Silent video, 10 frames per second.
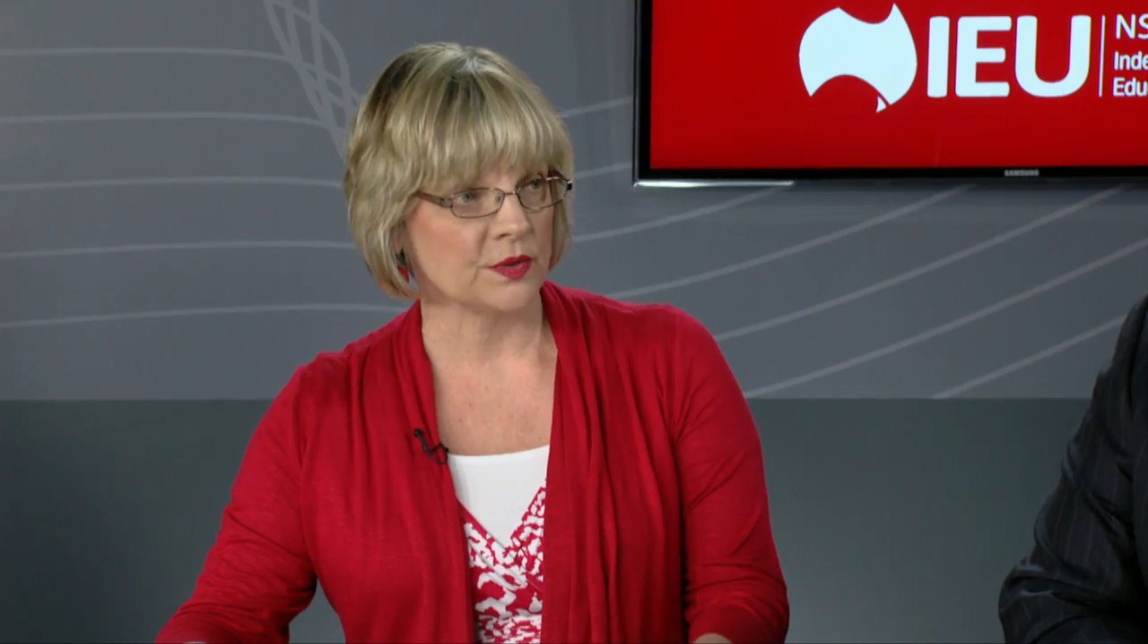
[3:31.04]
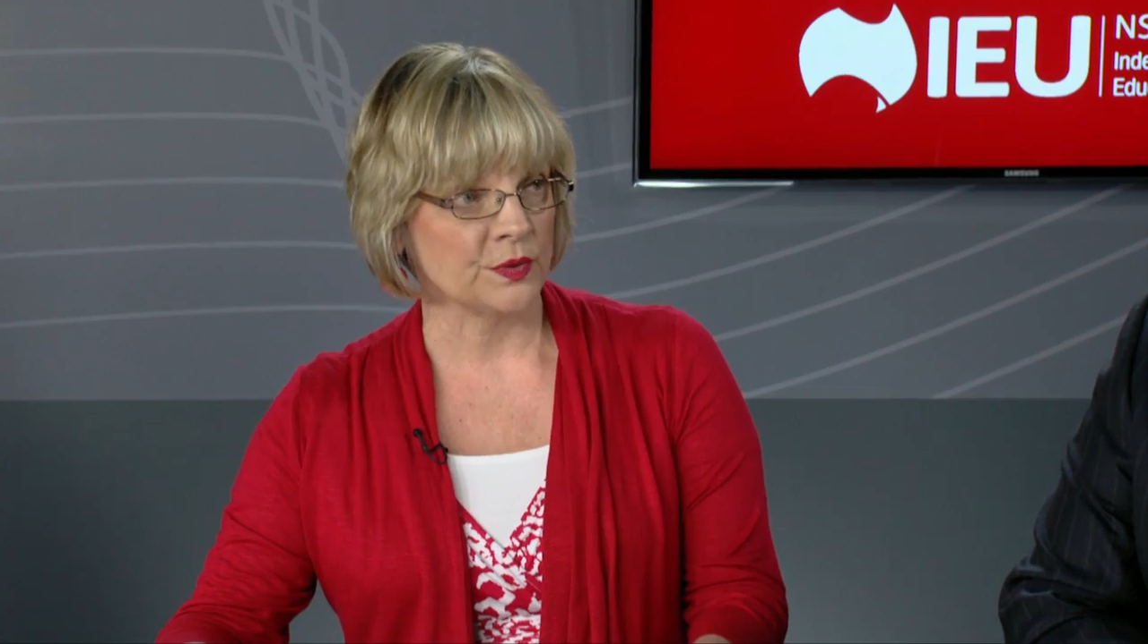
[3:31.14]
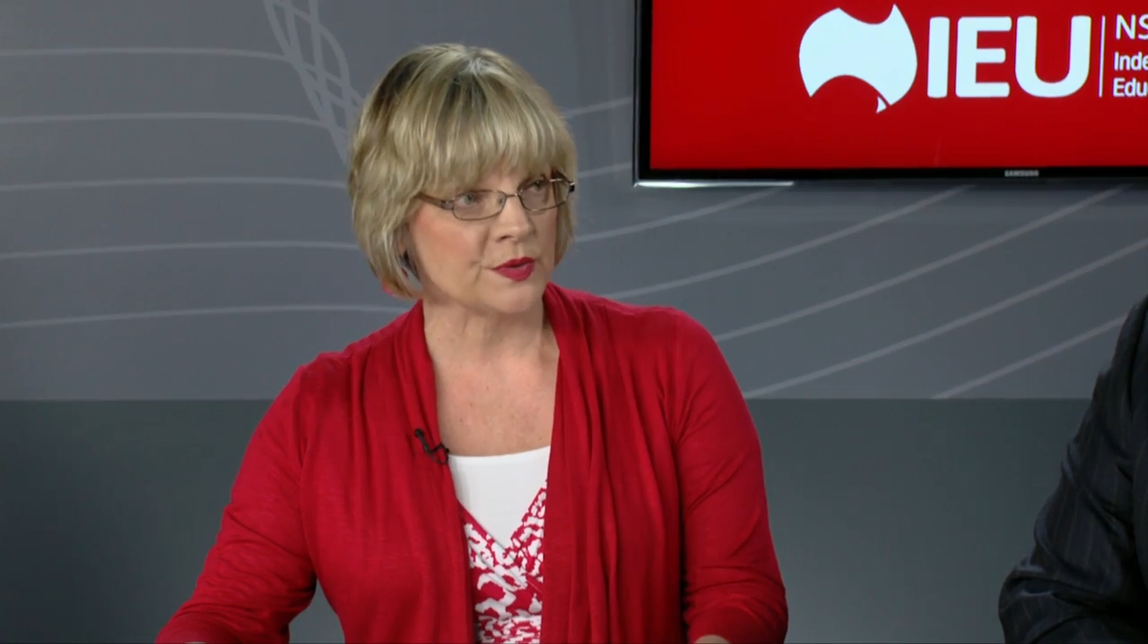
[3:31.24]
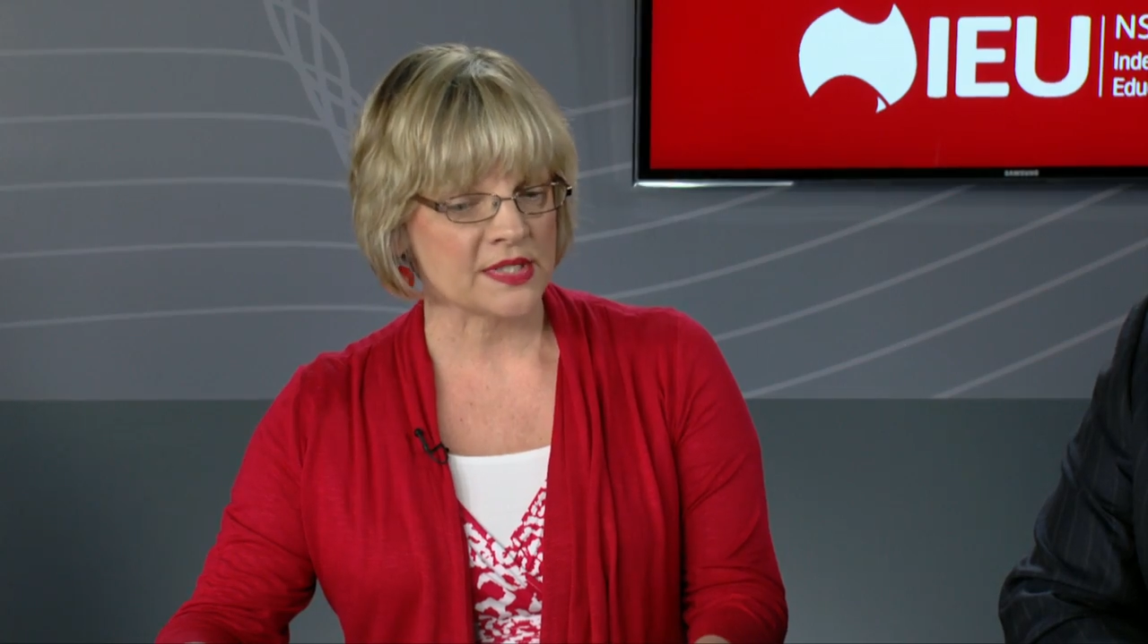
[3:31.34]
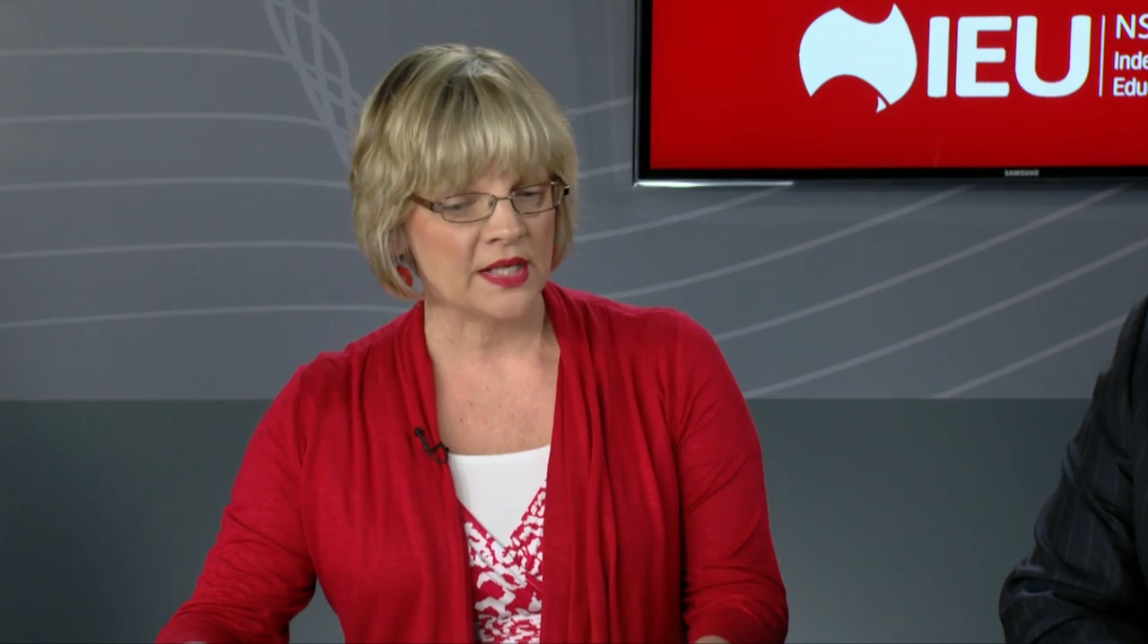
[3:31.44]

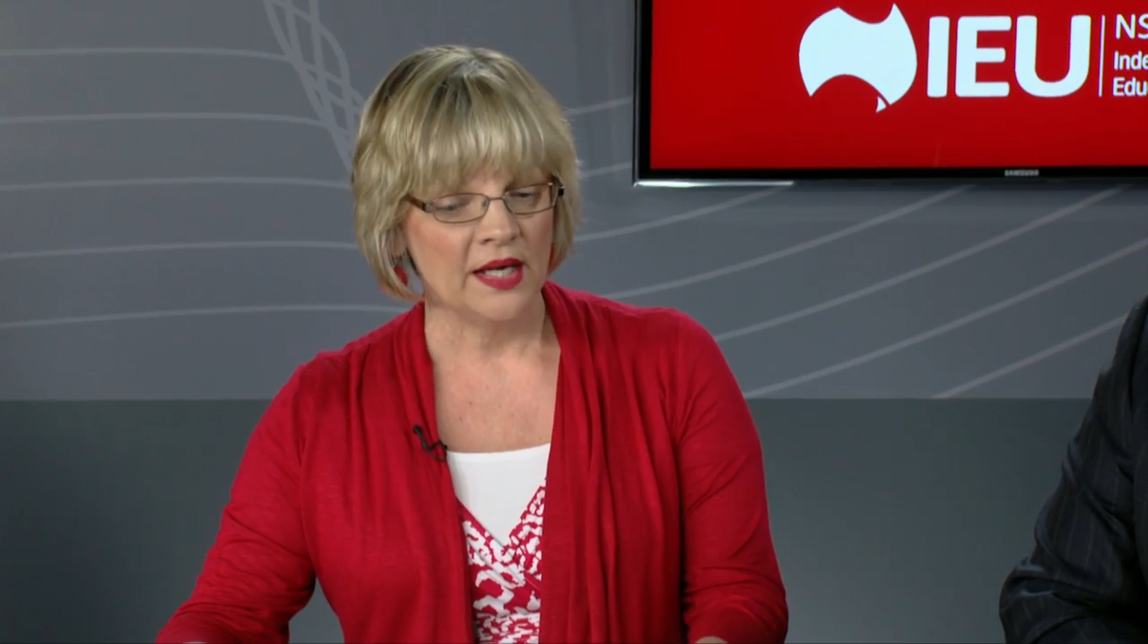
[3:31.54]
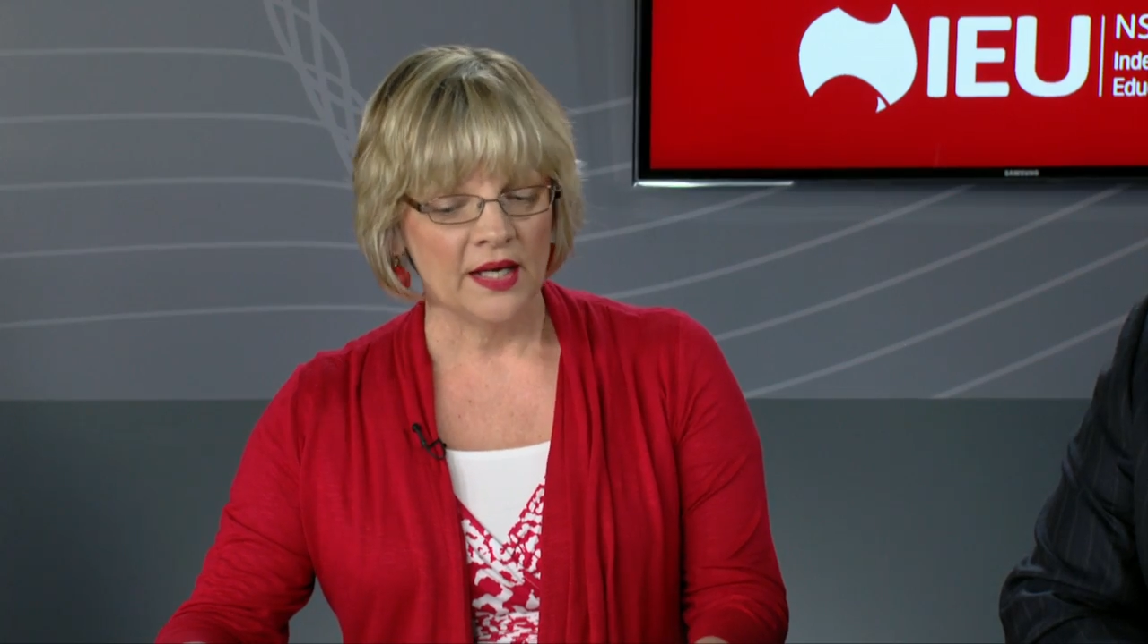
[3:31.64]
schools.